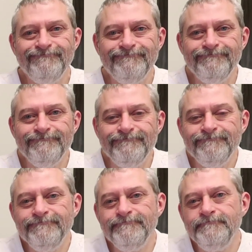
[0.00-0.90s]

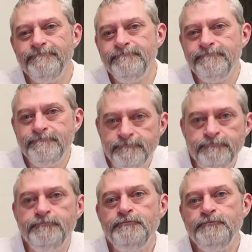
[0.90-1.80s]

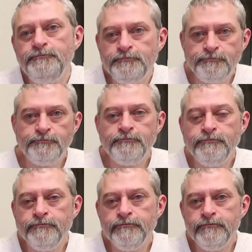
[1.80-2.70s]

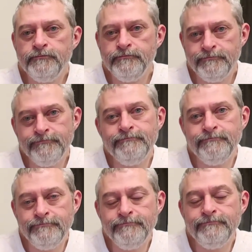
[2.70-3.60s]

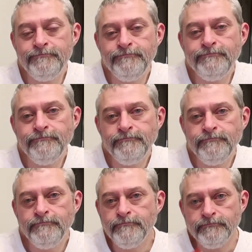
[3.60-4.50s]

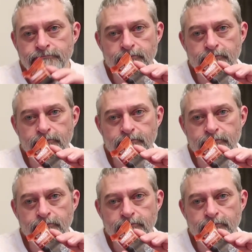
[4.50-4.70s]
(not speaking)